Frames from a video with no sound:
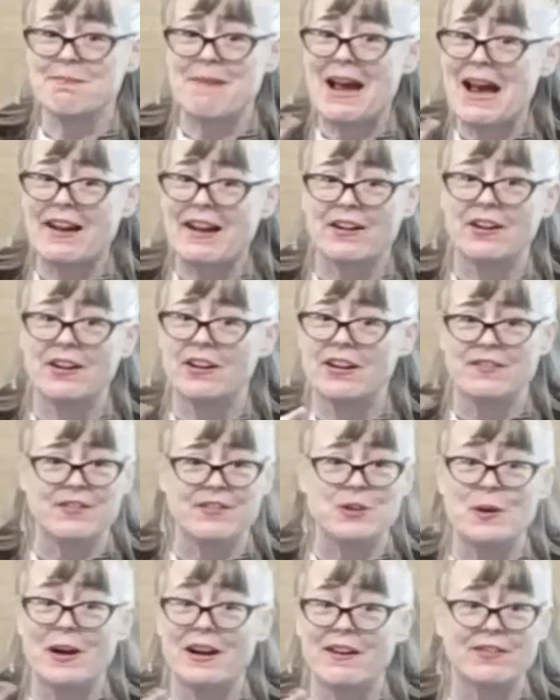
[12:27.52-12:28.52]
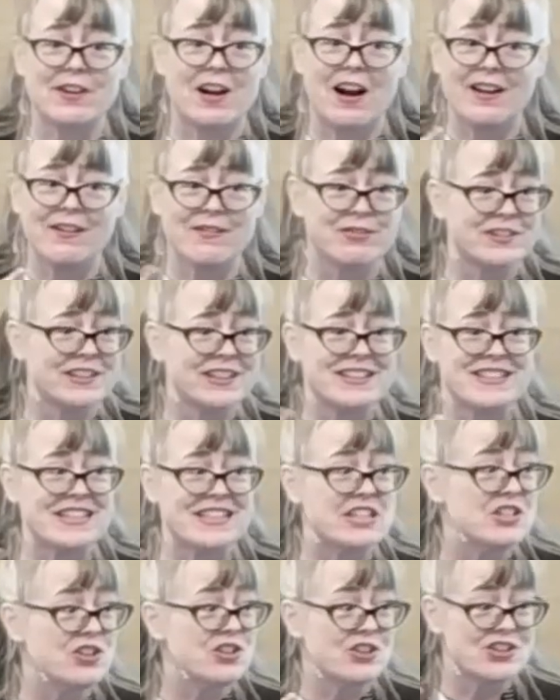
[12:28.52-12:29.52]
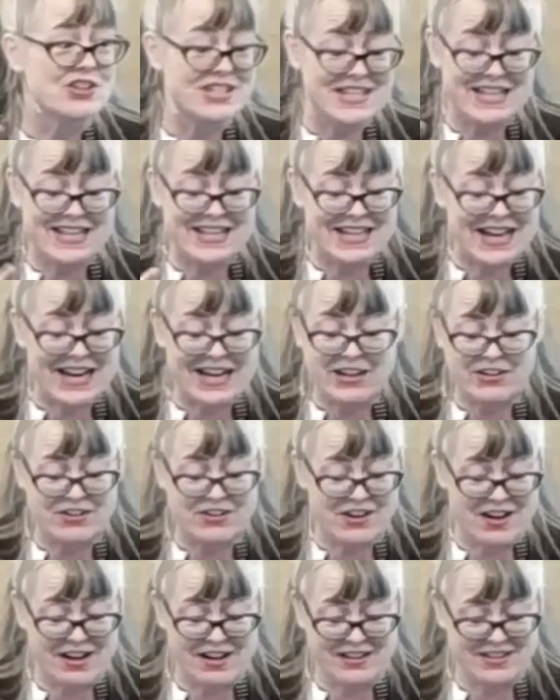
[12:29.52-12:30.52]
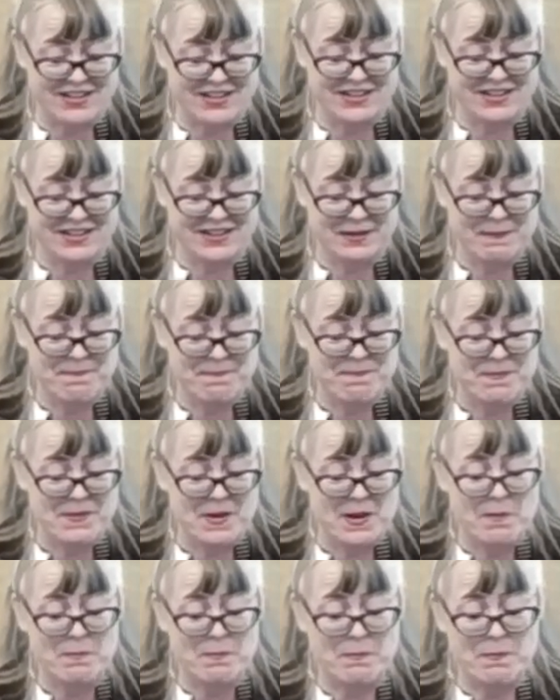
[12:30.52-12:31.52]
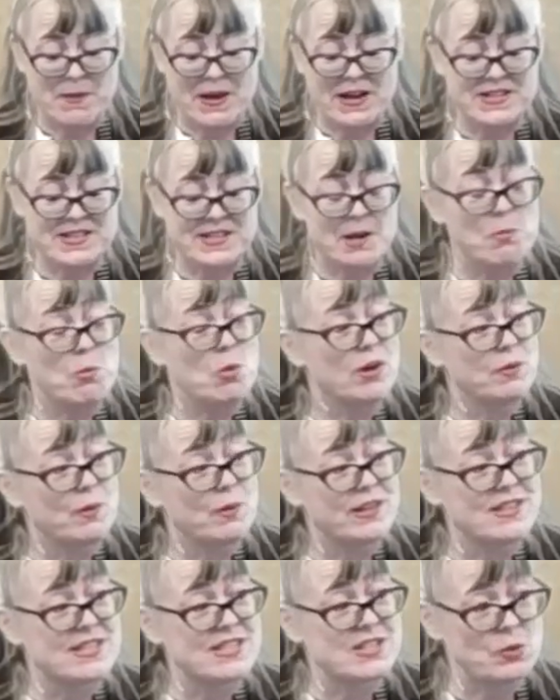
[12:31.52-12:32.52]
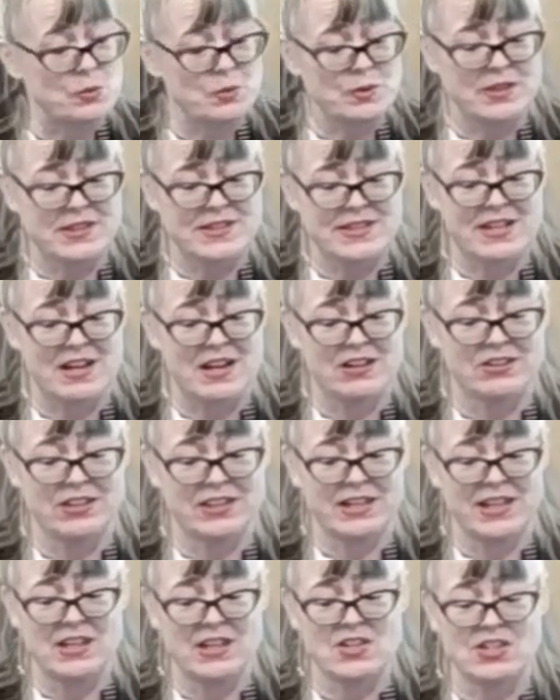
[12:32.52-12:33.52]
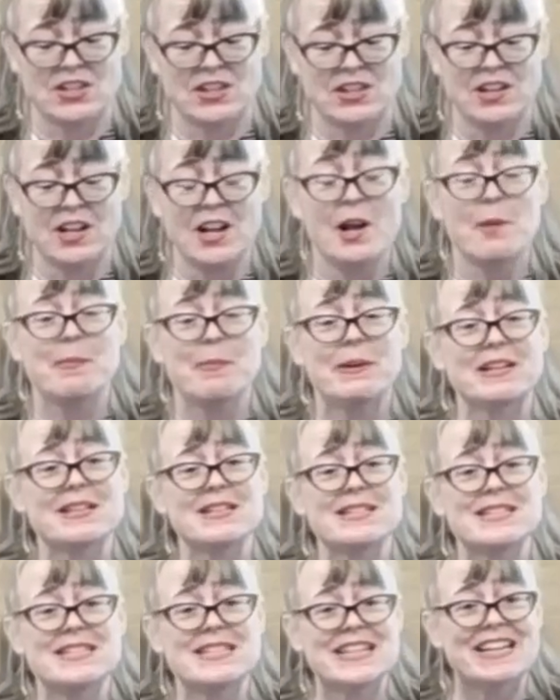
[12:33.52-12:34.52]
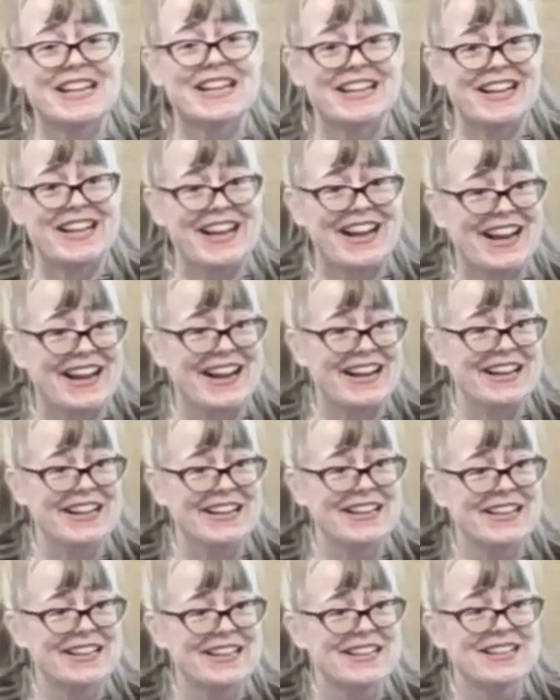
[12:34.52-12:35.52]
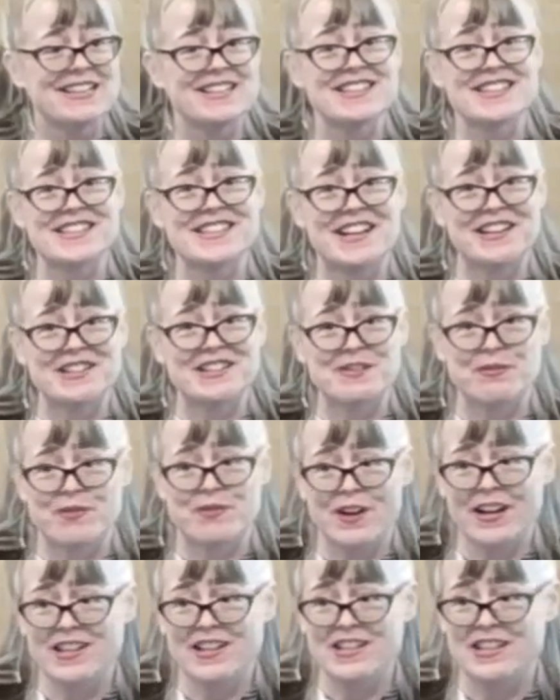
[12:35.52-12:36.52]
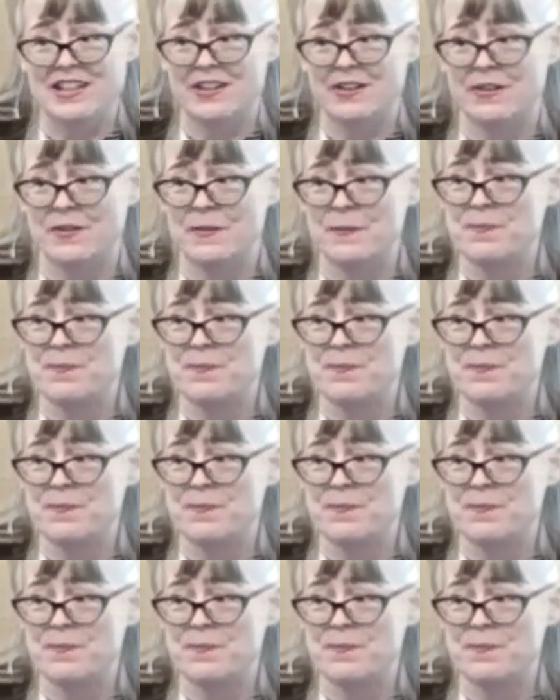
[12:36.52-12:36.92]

matter if you have conflict in your DNA or not. As someone once told this congregation, because DNA does not define you.